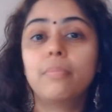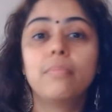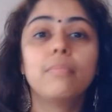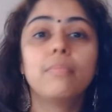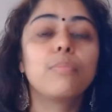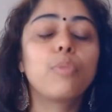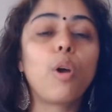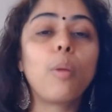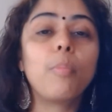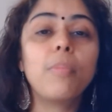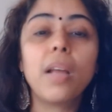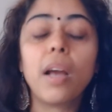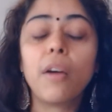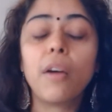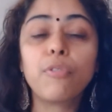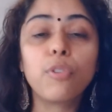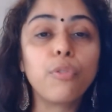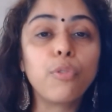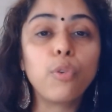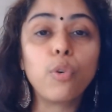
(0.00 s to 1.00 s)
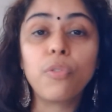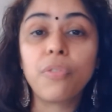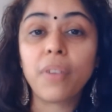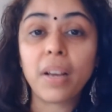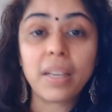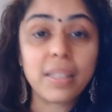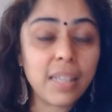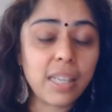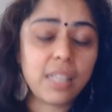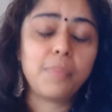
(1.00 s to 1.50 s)
probably after 4,
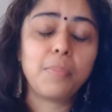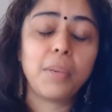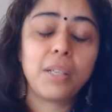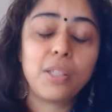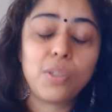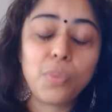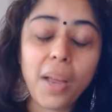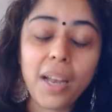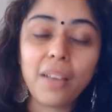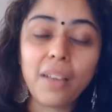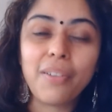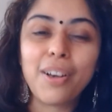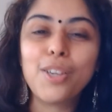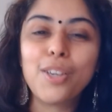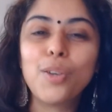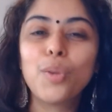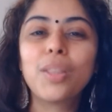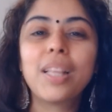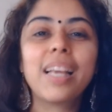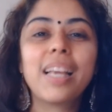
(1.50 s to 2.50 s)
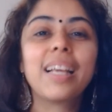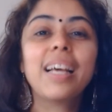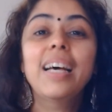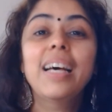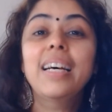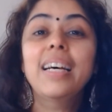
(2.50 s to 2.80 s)
5, 6 months, whenever you think